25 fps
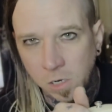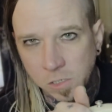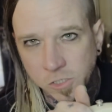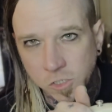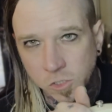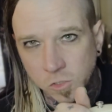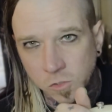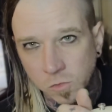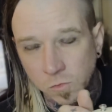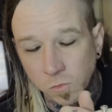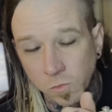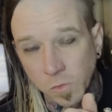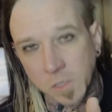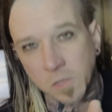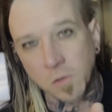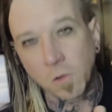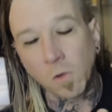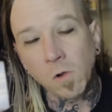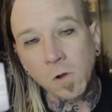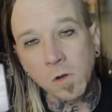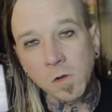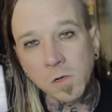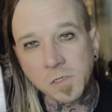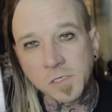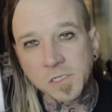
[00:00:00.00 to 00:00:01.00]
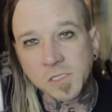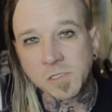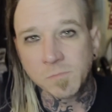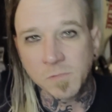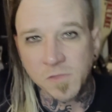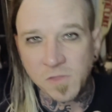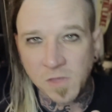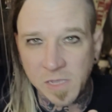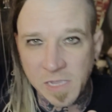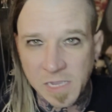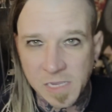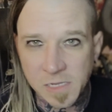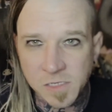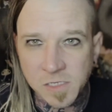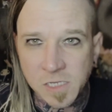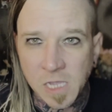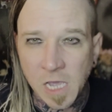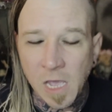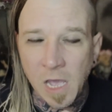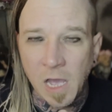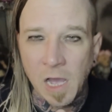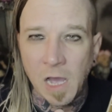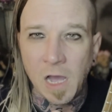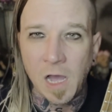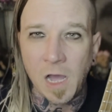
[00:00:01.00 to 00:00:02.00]
to record some things
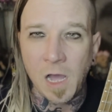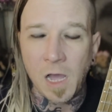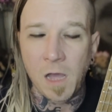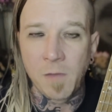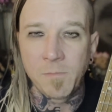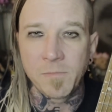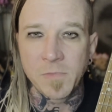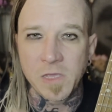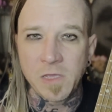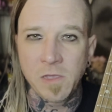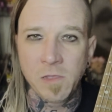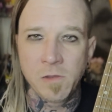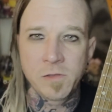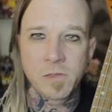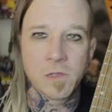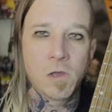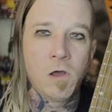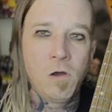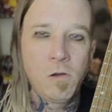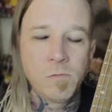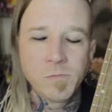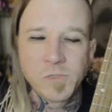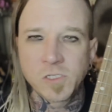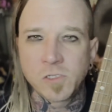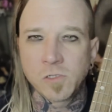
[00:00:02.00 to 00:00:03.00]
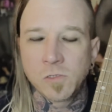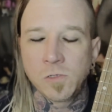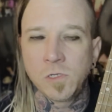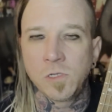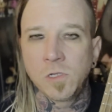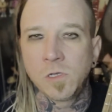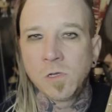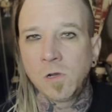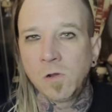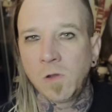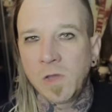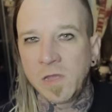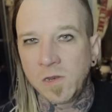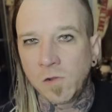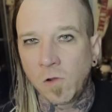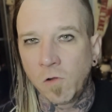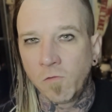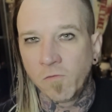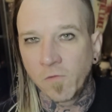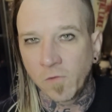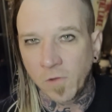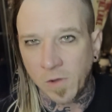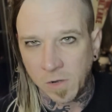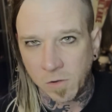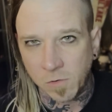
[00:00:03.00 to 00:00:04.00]
here at the home studio and
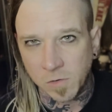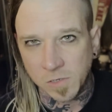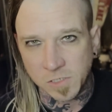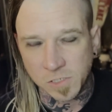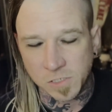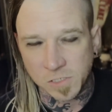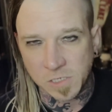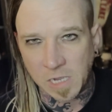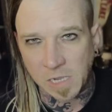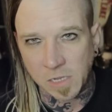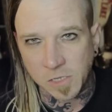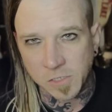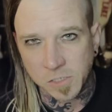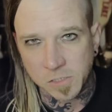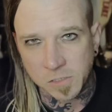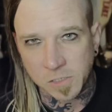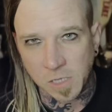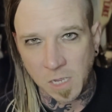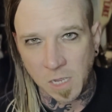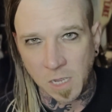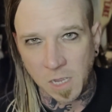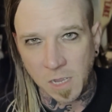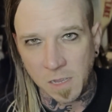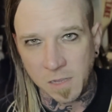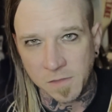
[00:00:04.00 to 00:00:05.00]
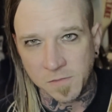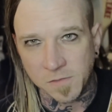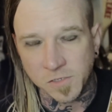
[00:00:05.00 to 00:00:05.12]
over at Chris's house at the